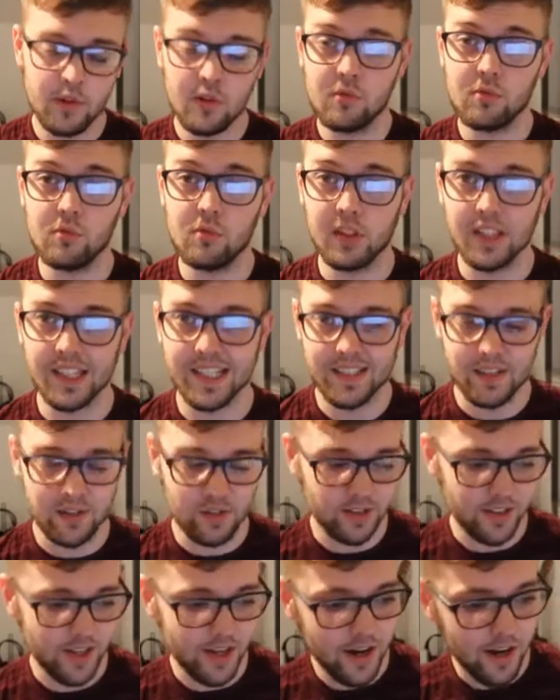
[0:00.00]
relate
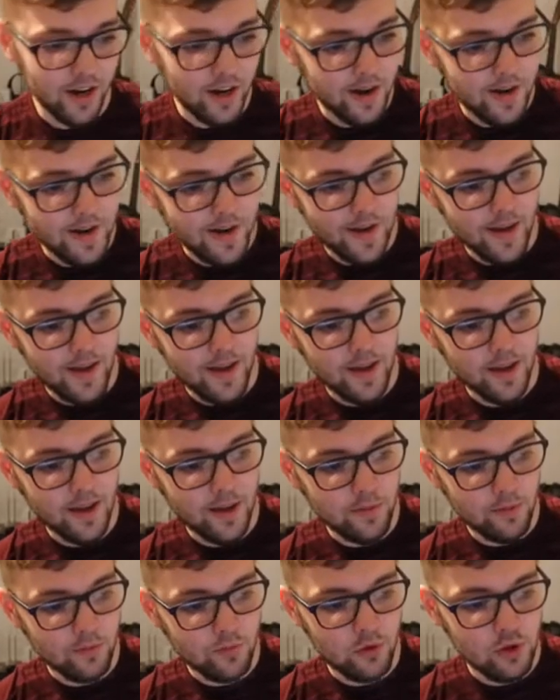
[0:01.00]
to there.
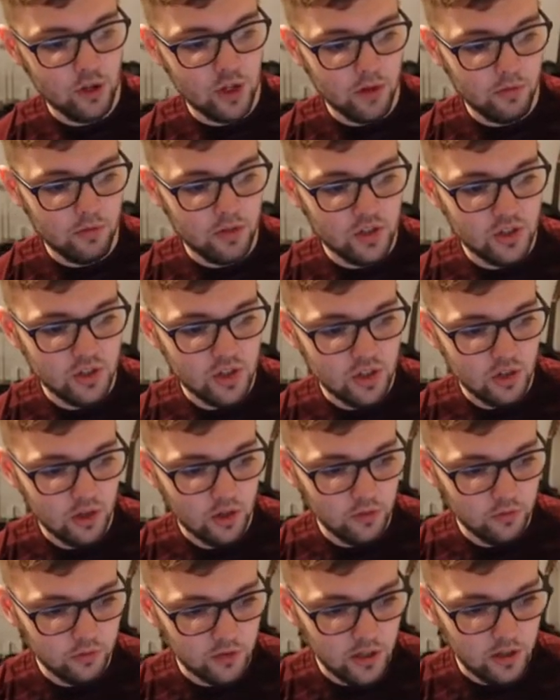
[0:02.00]
Sherwin
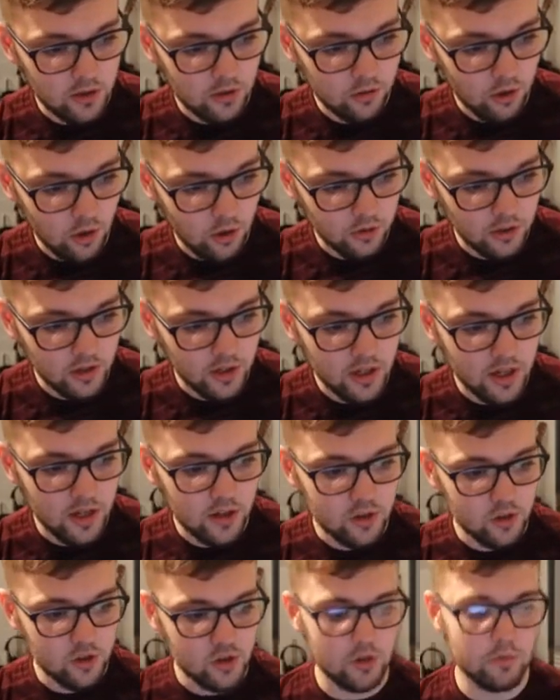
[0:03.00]
Seedorf, Leon Donnelly
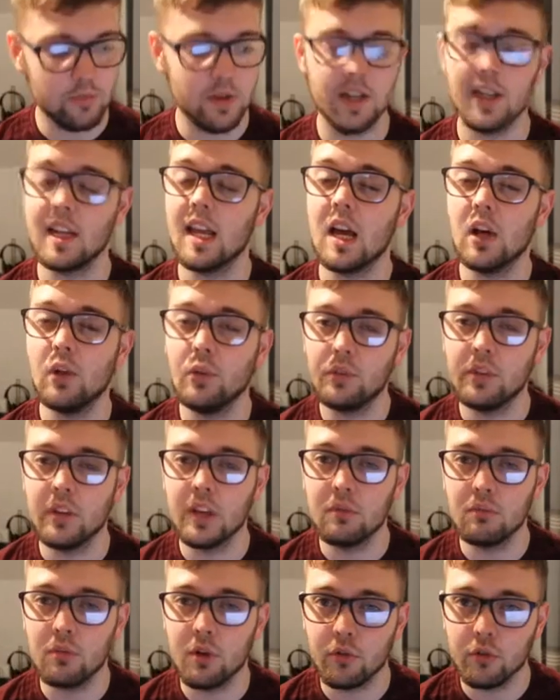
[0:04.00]
and Jermaine
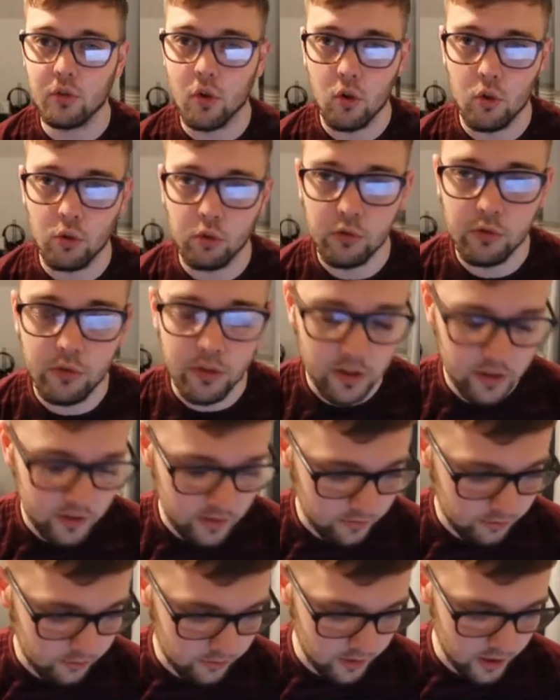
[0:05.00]
Hilton with goals
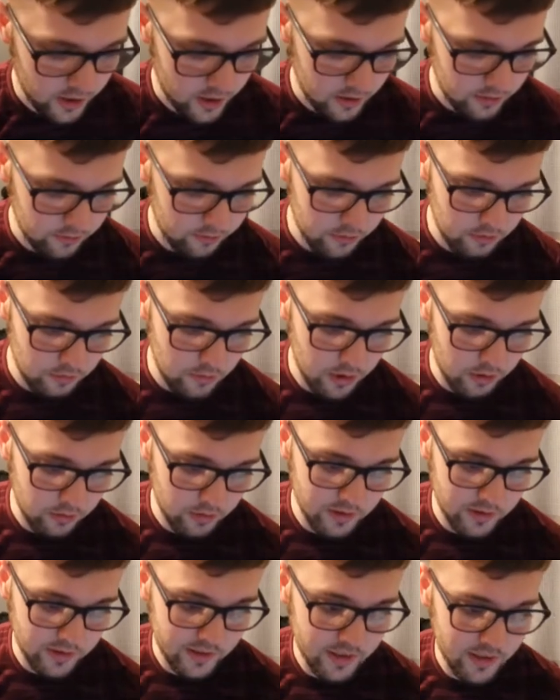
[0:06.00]
for
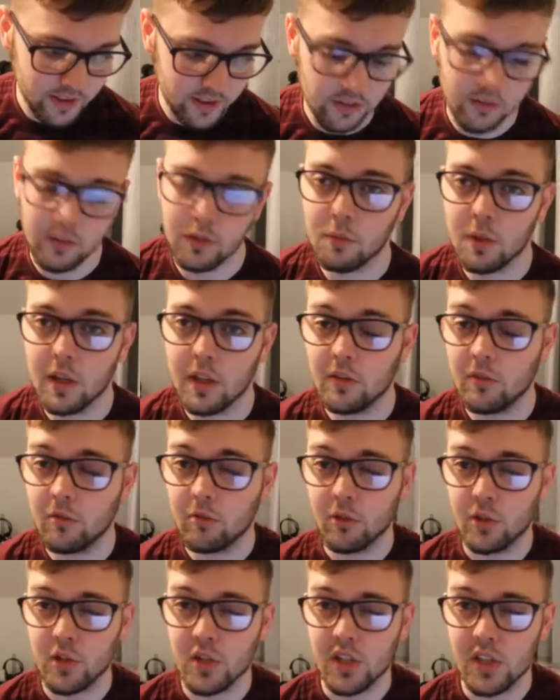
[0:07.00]
Motherwell, and an easy win
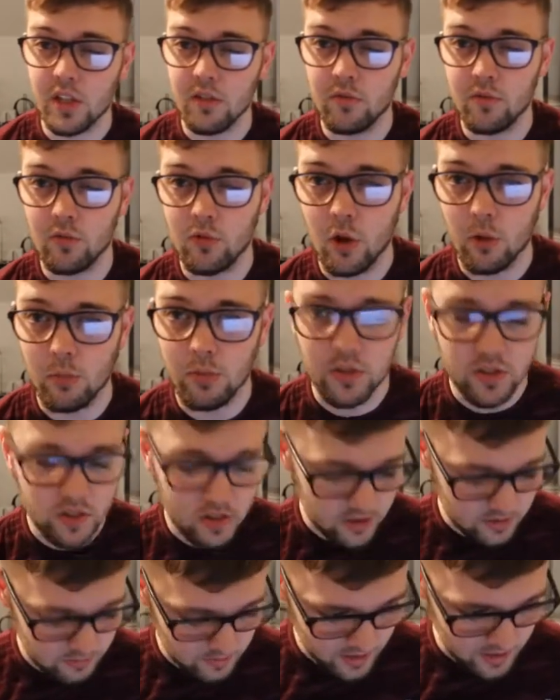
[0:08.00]
for Stephen
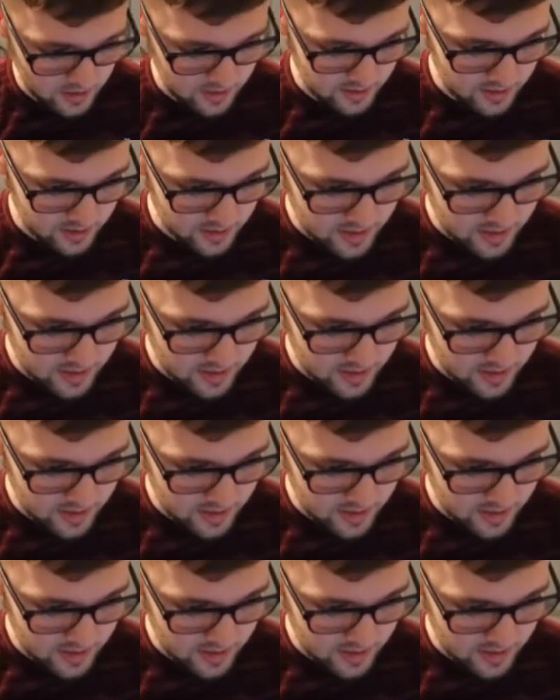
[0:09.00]
Robinson's men.